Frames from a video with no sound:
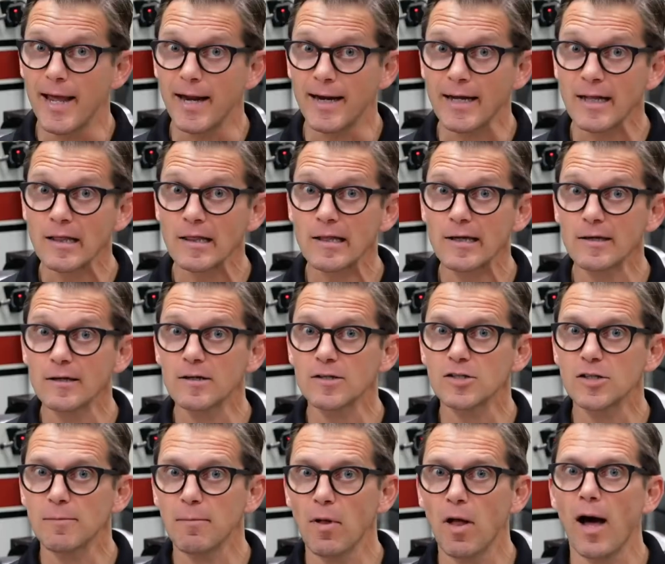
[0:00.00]
and
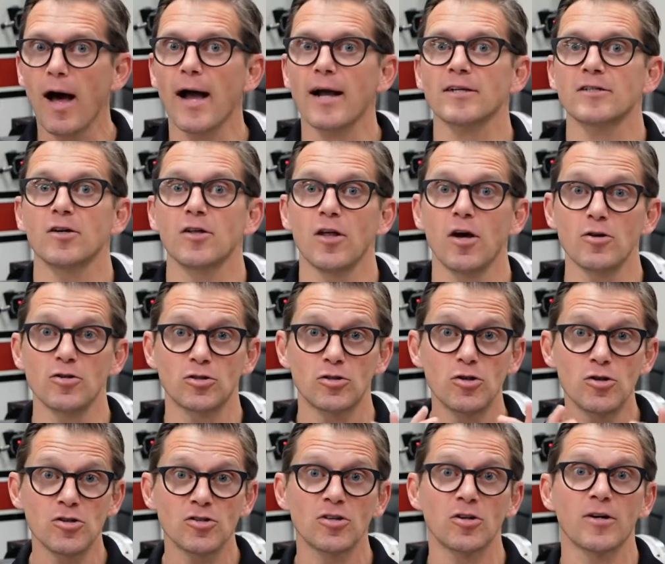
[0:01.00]
clearance the block so those
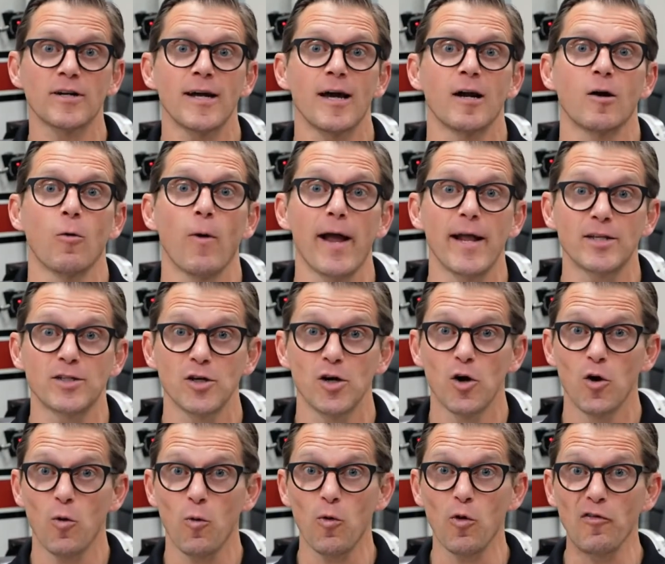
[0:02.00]
two center
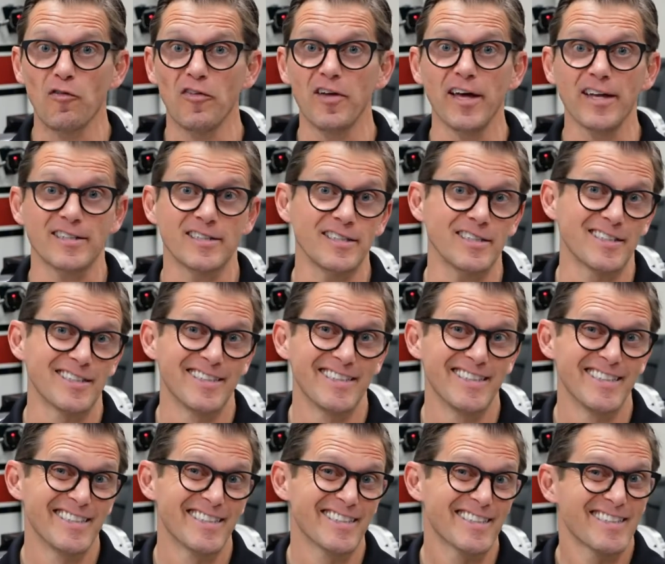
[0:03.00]
counterweights will fit, because
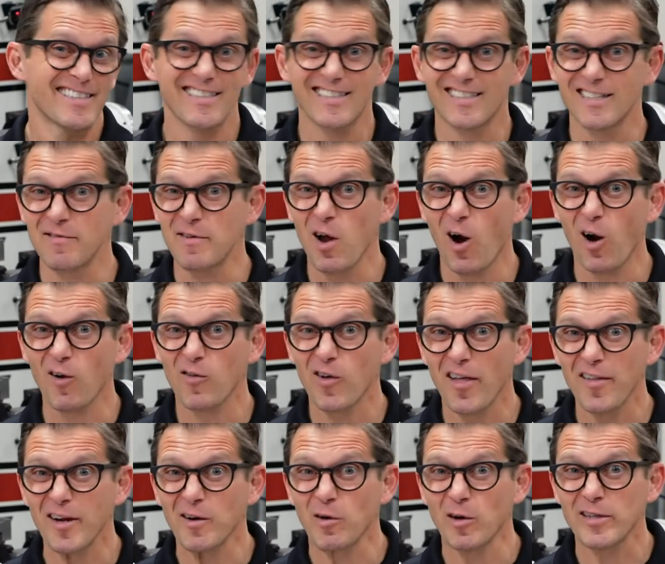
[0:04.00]
it's going to be
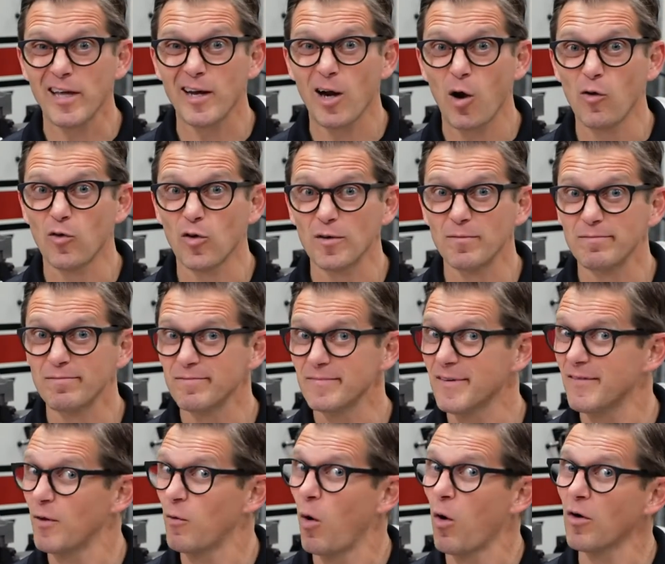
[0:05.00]
hard for that thing to rotate over
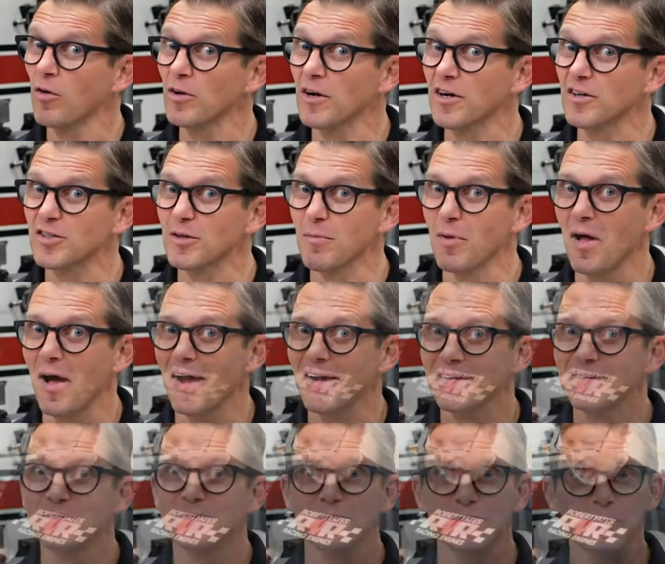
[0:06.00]
if it won't clearance the
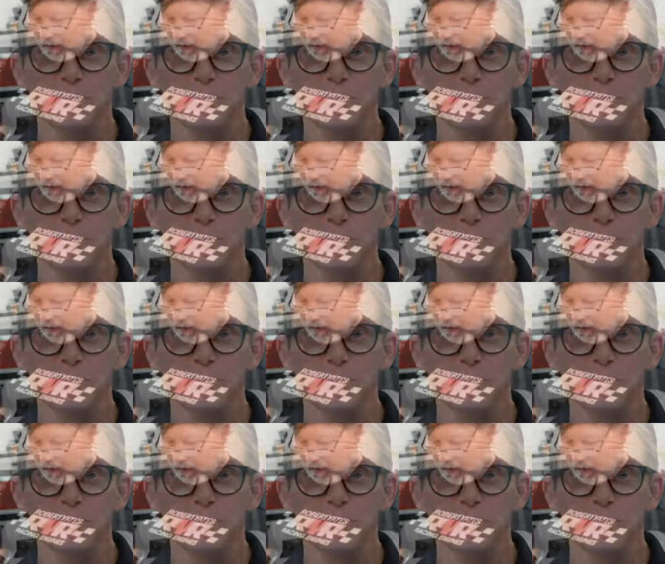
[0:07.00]
block.